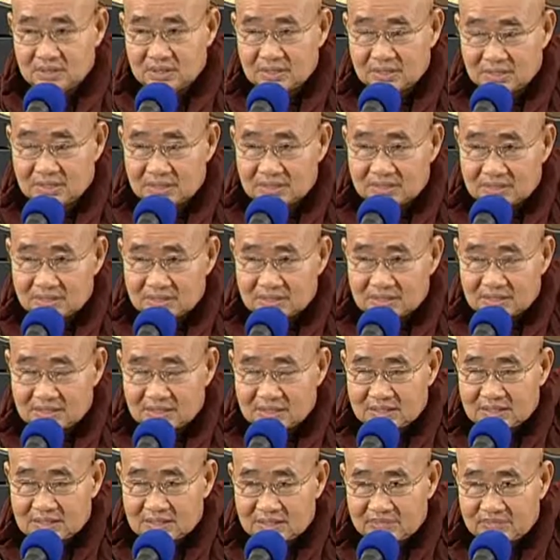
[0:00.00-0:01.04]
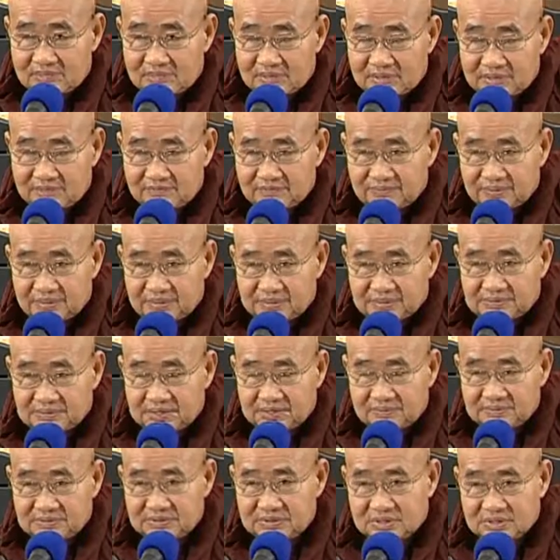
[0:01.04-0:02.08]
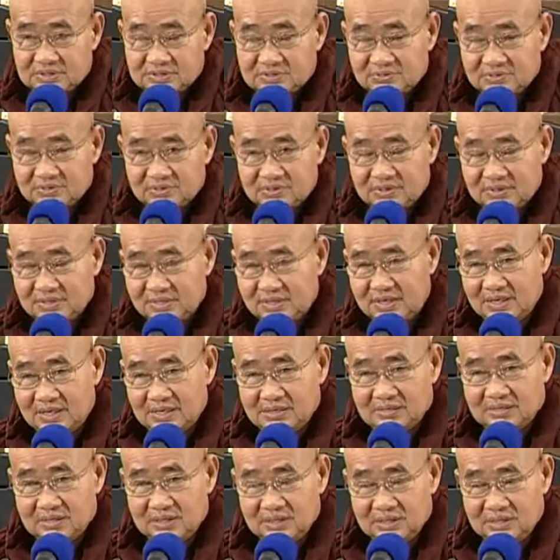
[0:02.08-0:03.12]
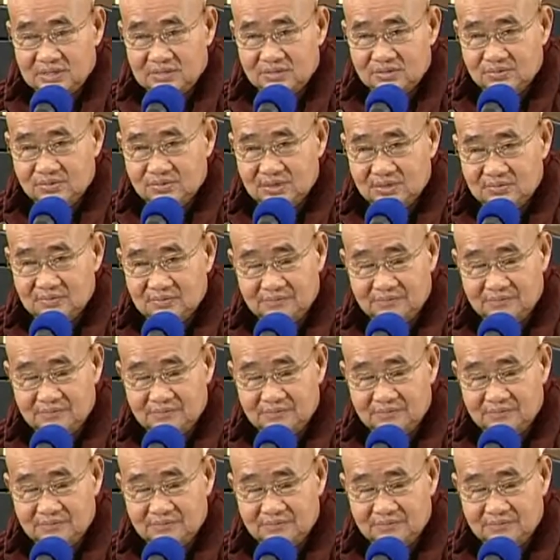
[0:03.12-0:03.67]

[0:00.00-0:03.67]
At that time, different perceptions will arise in your